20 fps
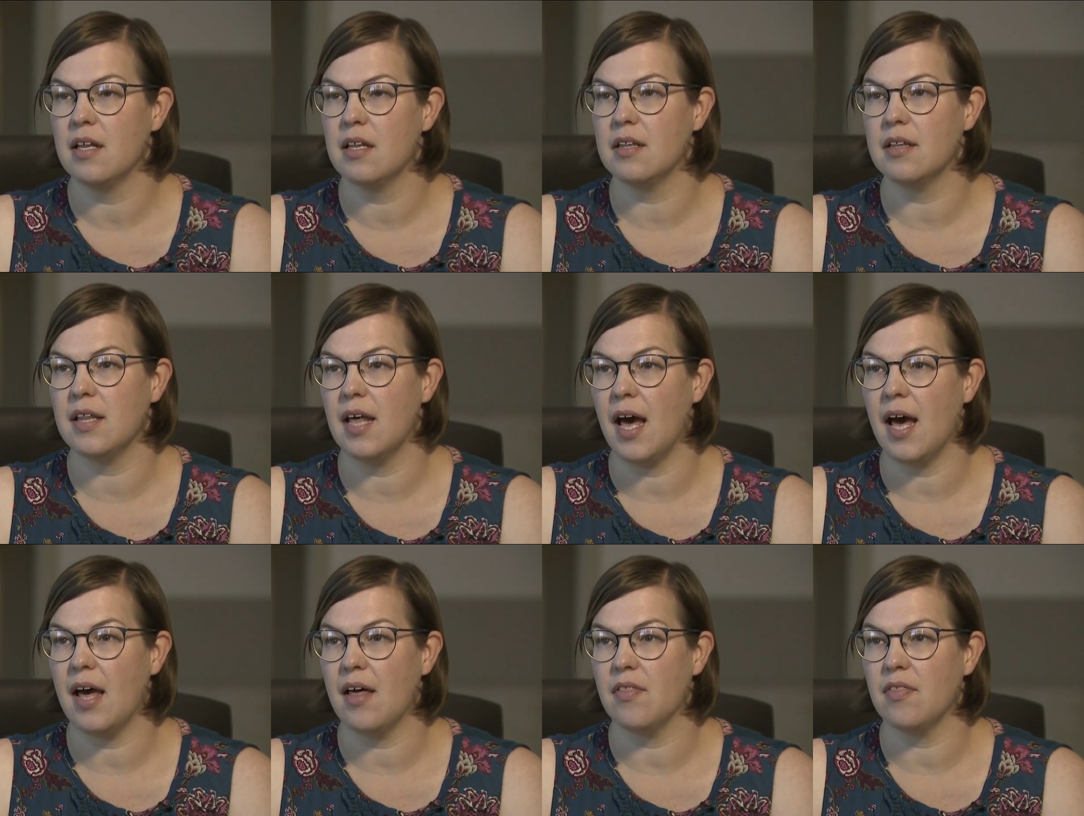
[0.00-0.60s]

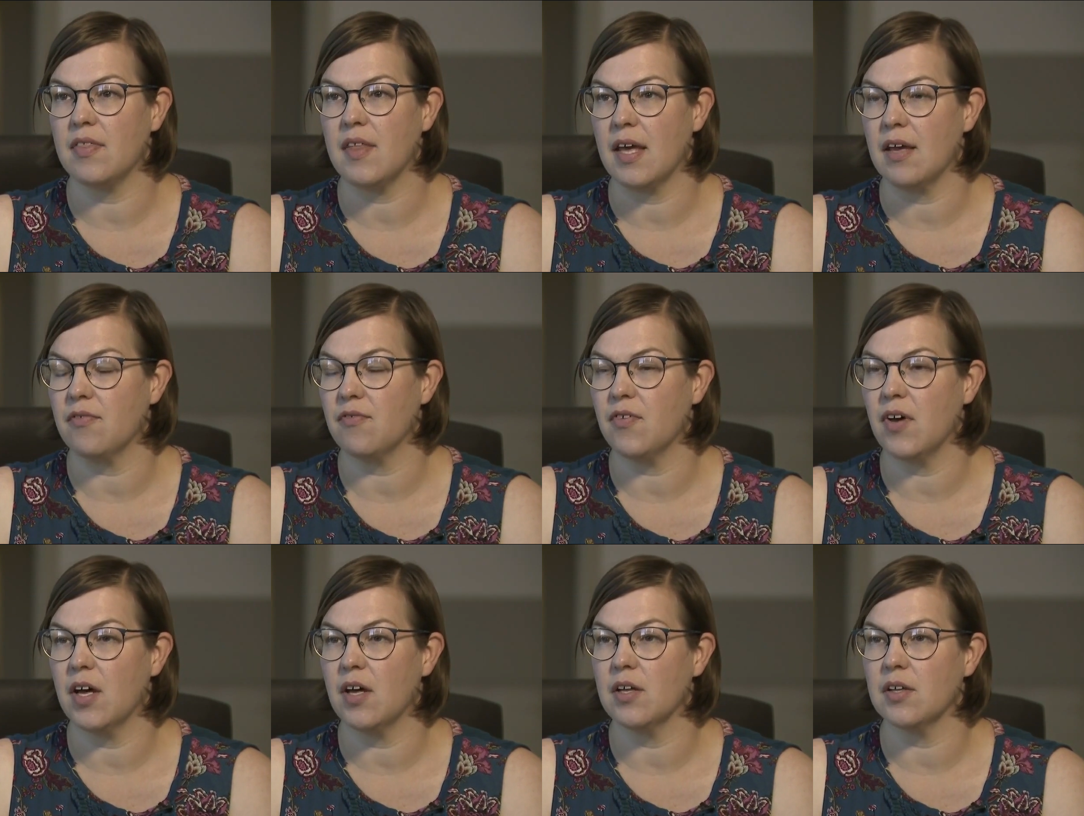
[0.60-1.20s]
that they
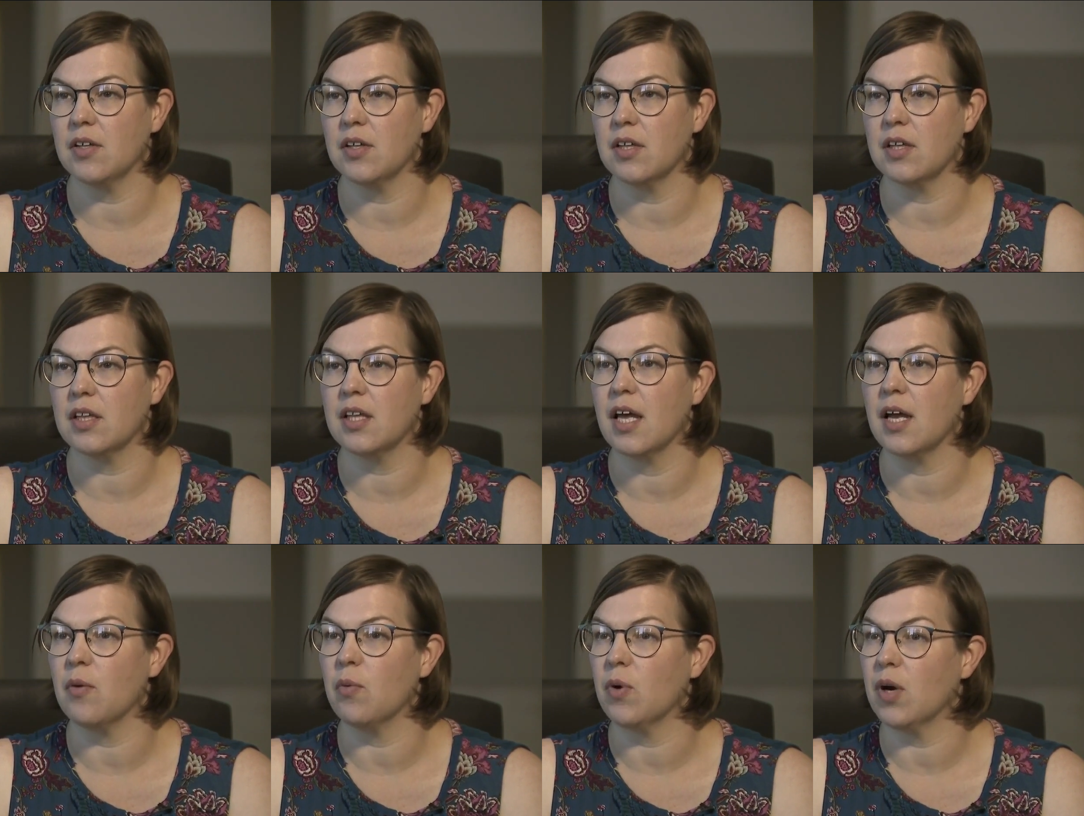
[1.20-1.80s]
felt
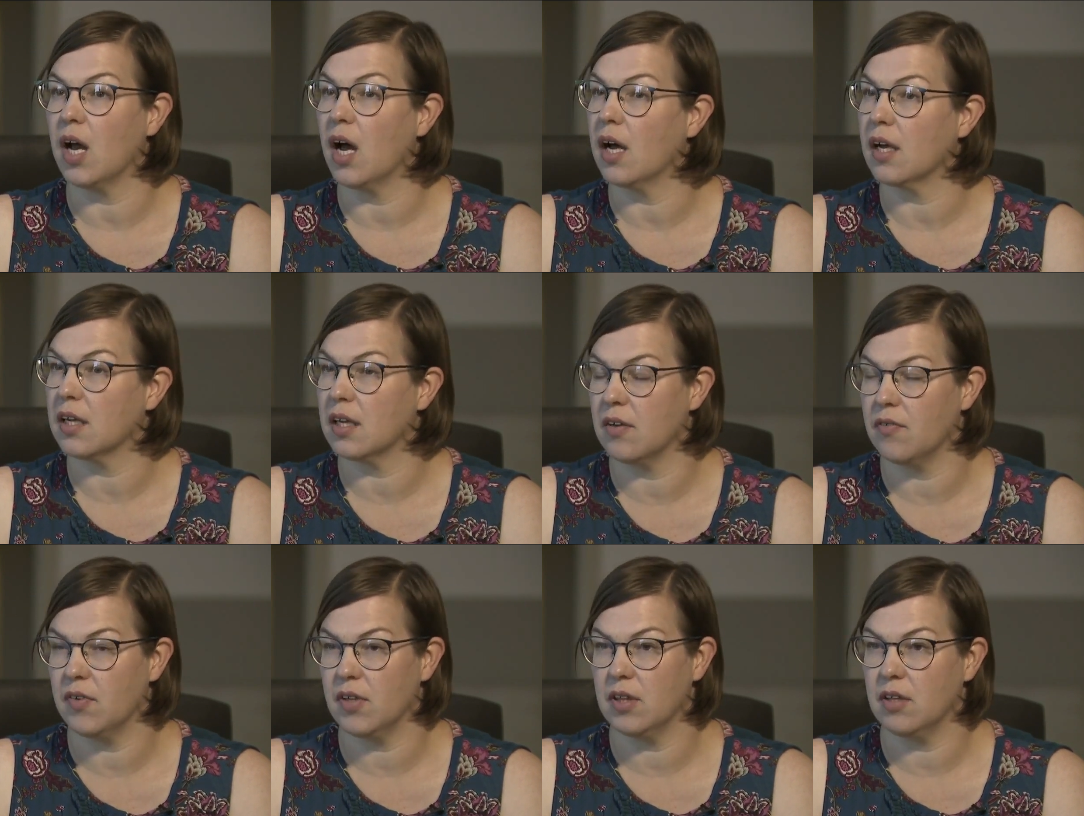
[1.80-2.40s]
they were not
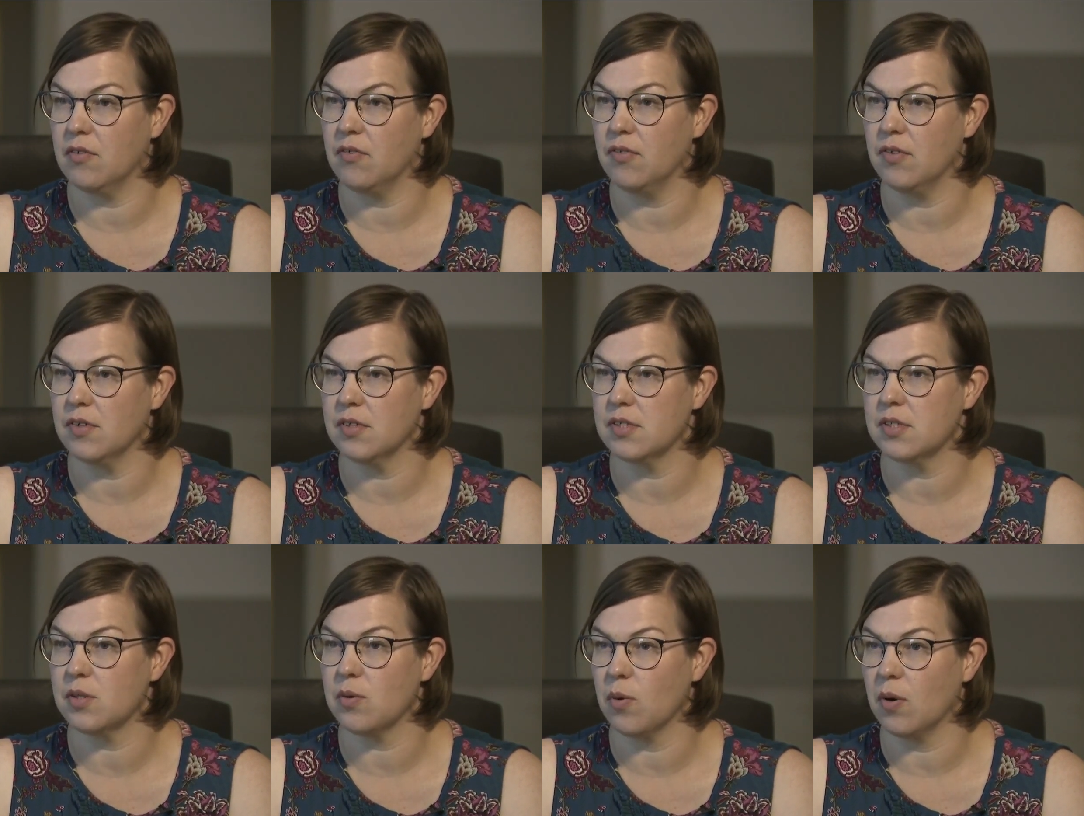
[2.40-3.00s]
given the
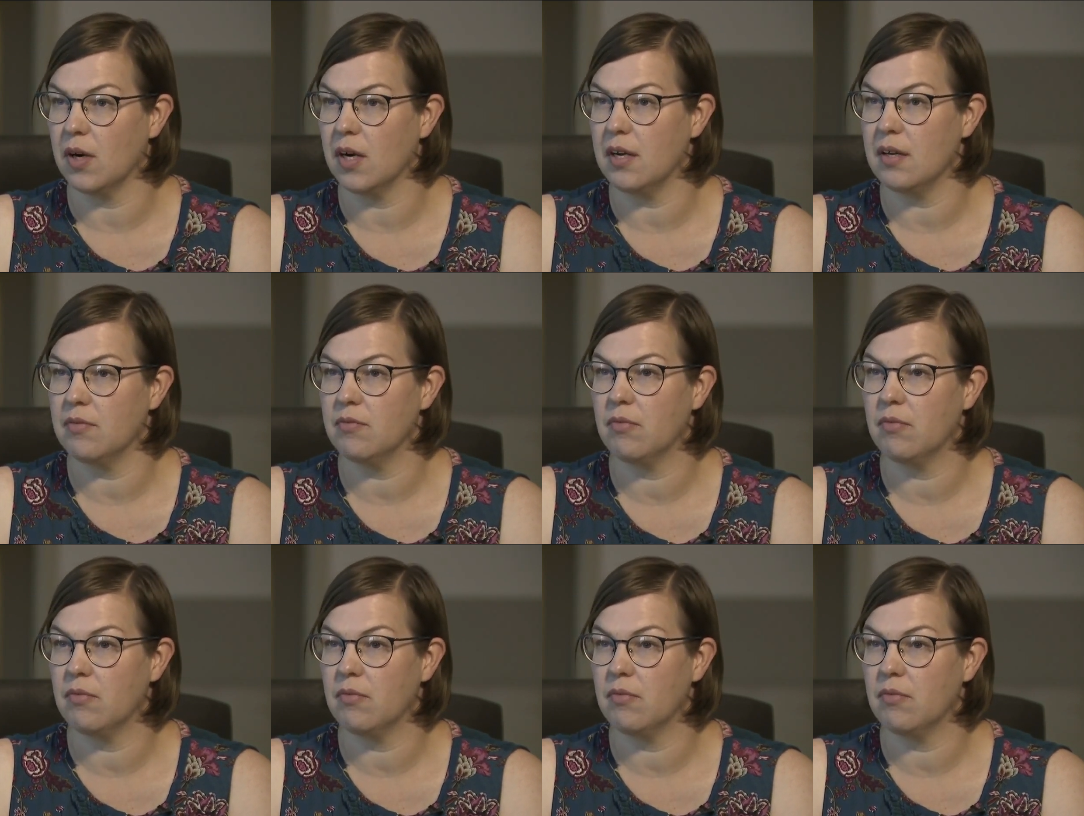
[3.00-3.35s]
full story.